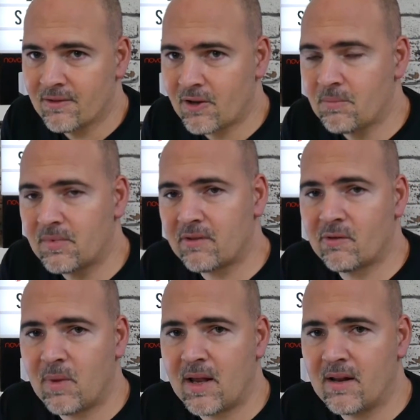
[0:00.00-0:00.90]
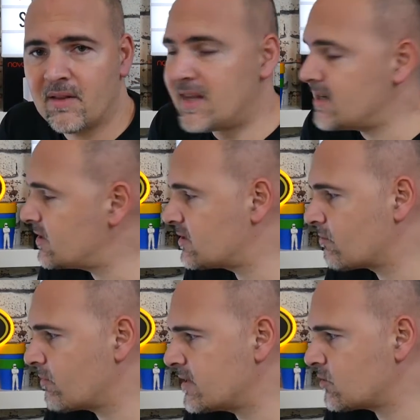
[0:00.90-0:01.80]
So this has been the
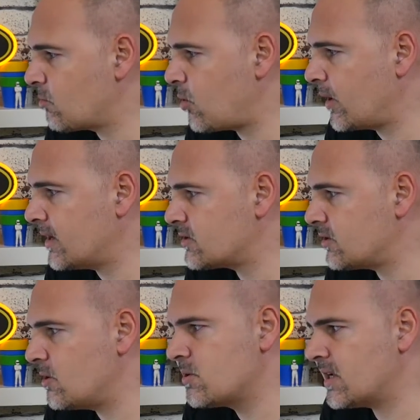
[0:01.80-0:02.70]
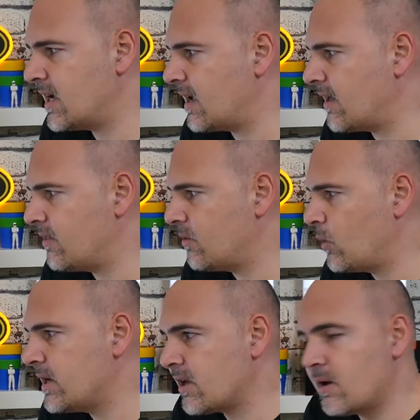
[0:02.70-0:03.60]
system restore points using
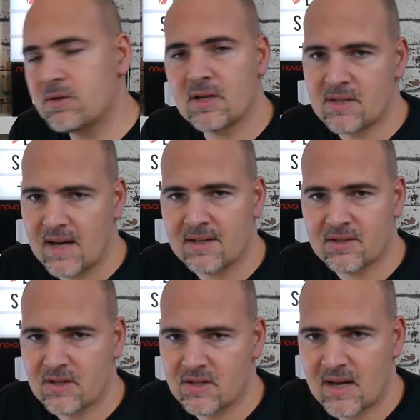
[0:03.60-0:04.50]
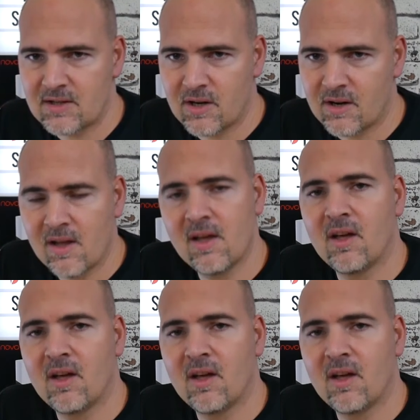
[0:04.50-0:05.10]
Windows Task Scheduler.